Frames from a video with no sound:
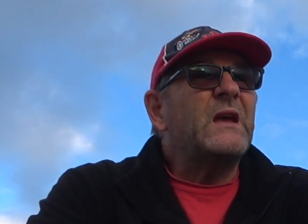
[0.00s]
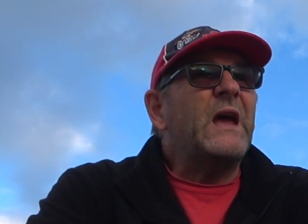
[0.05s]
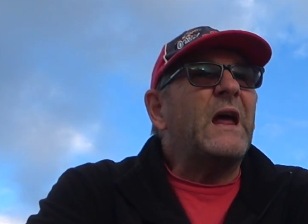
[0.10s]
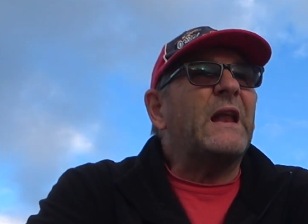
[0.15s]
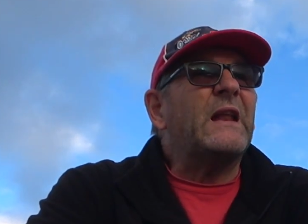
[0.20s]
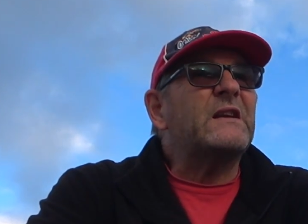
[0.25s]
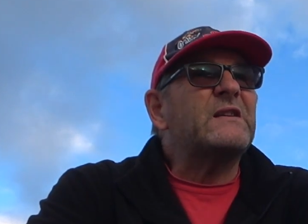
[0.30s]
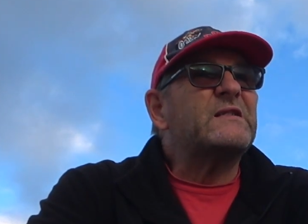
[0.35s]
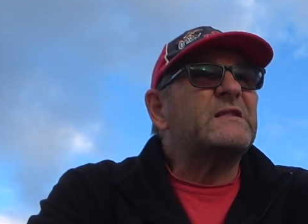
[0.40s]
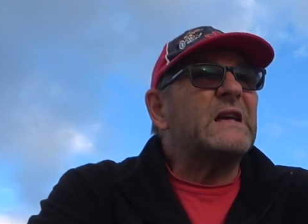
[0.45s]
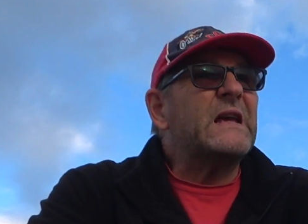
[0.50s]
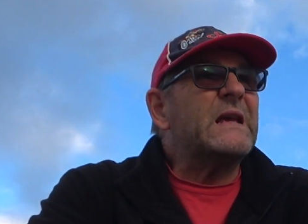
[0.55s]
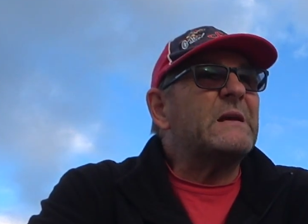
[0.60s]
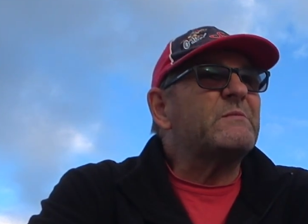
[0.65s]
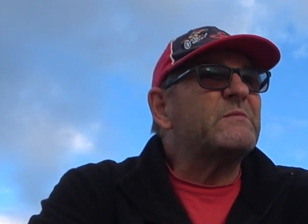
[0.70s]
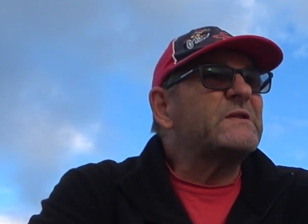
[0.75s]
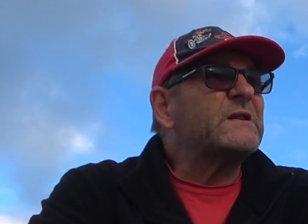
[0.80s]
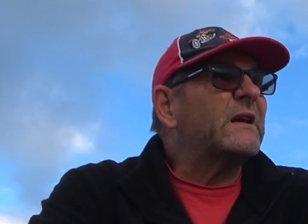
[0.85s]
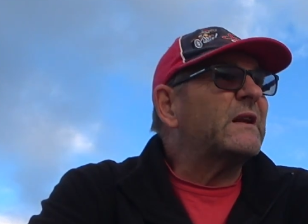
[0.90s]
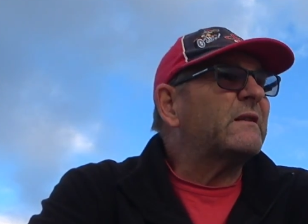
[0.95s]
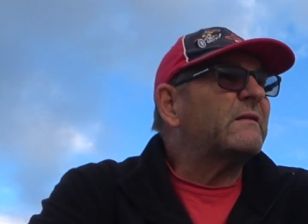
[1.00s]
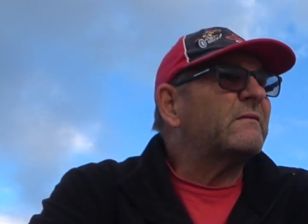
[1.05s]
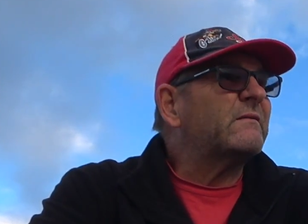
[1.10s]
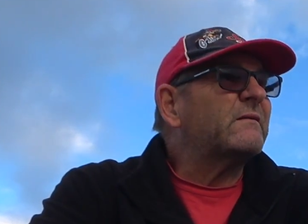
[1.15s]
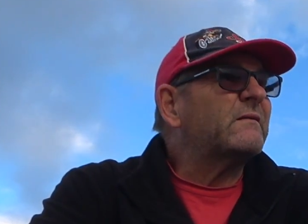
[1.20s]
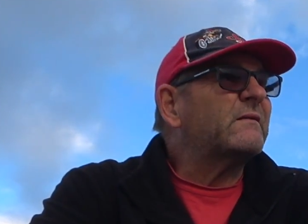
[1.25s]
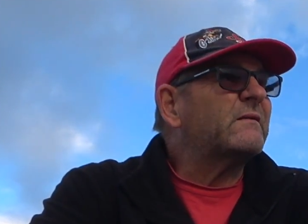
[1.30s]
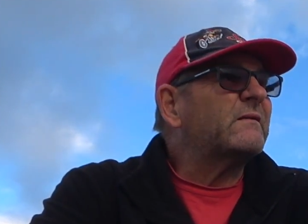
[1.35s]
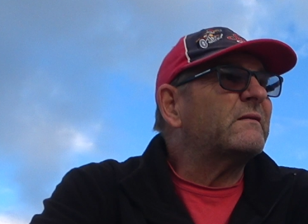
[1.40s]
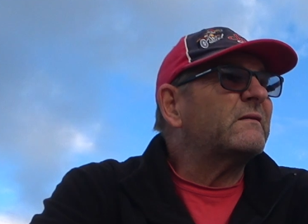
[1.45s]
and it seems that
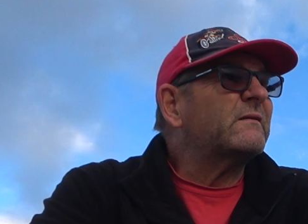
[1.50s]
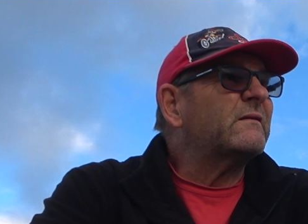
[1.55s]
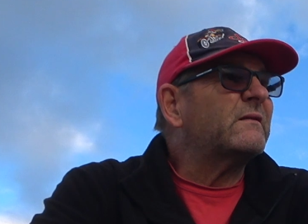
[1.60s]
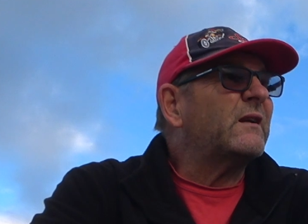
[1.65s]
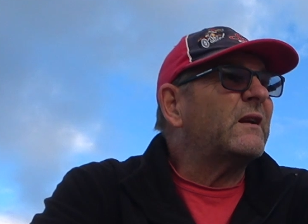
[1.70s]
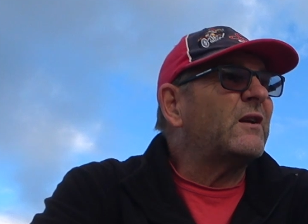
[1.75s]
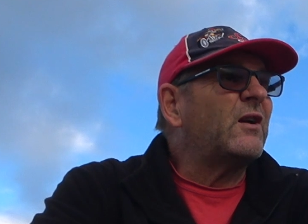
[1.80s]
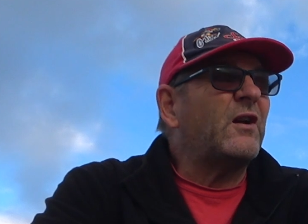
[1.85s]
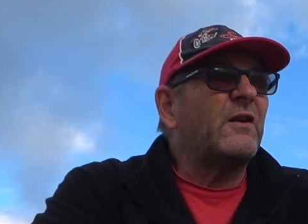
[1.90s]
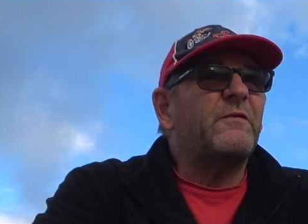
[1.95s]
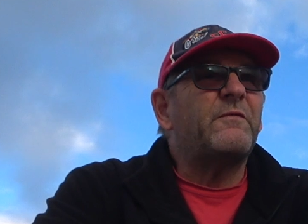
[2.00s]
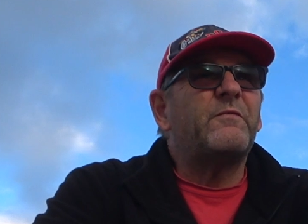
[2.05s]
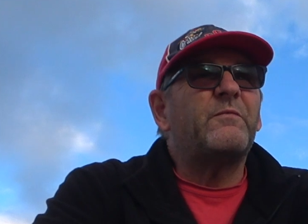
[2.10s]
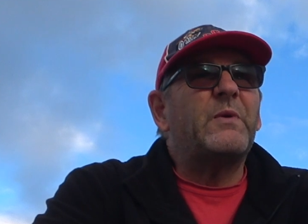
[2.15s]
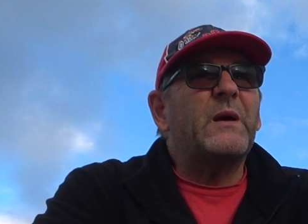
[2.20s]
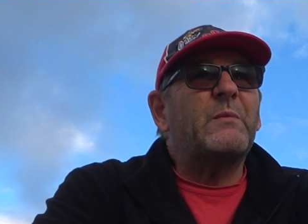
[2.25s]
a lot of